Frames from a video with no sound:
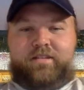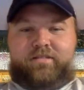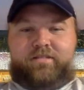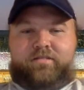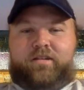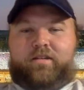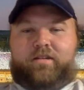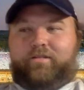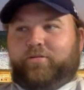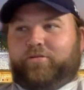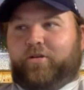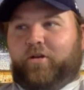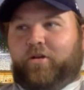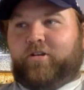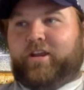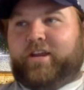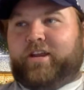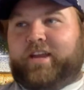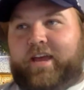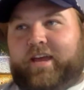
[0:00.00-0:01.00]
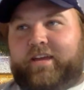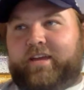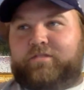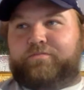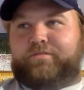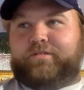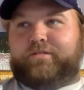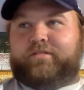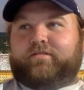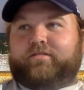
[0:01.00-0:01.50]
another 30 days,
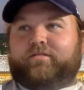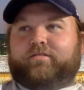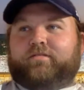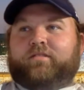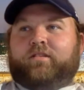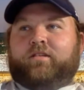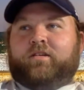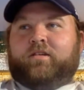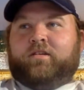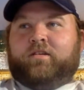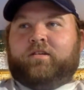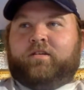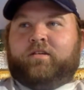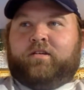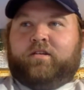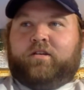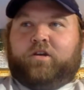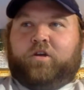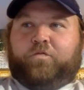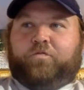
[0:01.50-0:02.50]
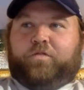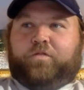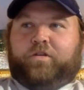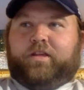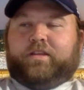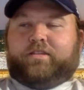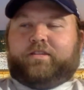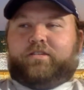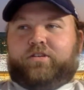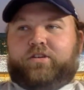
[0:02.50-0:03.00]
but hopefully
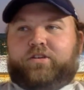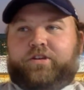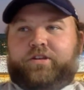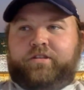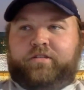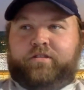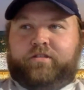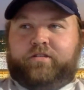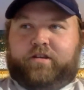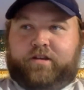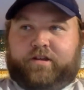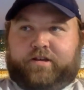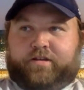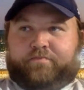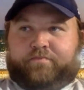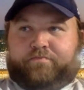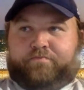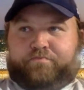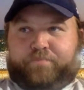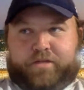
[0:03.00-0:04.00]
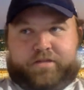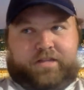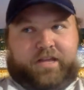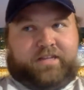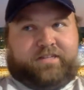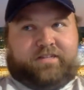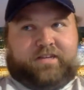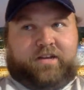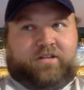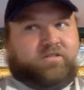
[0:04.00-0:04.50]
that's good. But
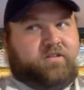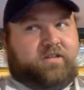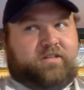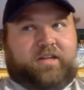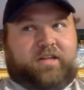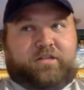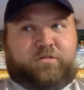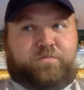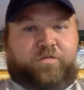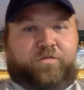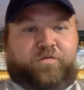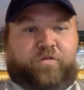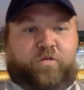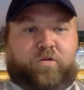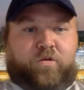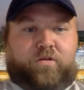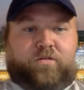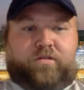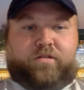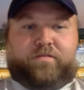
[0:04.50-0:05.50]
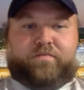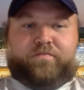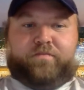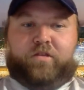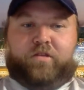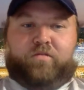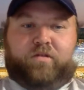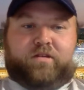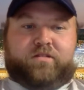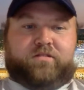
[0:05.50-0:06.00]
that sounds like that's before the
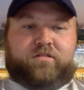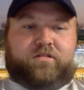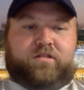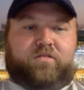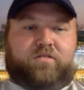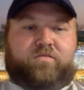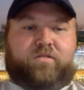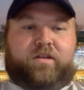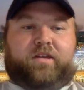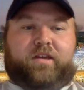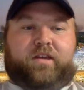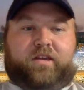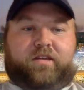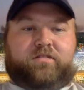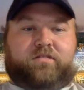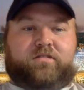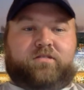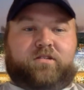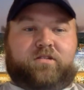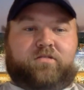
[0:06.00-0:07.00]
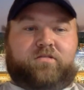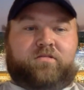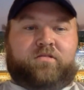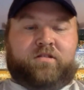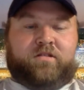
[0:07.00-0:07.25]
USC weekend, so